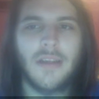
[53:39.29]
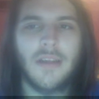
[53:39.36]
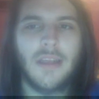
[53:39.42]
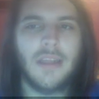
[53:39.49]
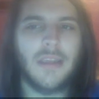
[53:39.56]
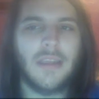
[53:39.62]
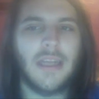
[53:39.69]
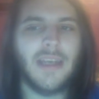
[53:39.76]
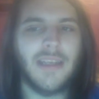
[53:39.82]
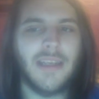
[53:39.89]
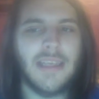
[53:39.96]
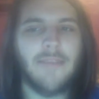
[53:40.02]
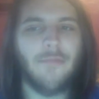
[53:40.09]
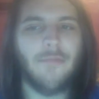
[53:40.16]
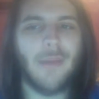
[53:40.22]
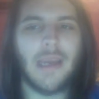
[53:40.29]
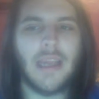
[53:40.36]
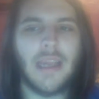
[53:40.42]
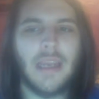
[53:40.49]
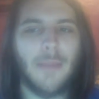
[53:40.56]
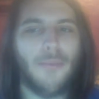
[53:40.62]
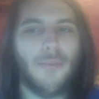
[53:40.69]
That doesn't even
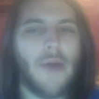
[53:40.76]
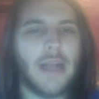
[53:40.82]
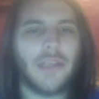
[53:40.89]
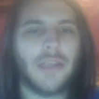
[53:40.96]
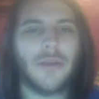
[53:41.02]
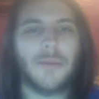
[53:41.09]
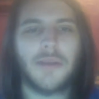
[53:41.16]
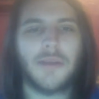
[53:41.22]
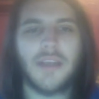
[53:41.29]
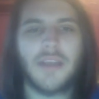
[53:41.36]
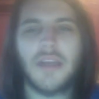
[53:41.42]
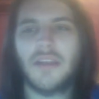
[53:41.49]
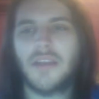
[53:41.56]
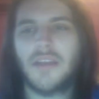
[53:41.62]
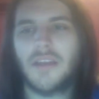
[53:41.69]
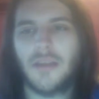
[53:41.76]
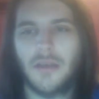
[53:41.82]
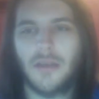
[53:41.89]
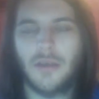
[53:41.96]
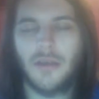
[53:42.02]
make any practical sense.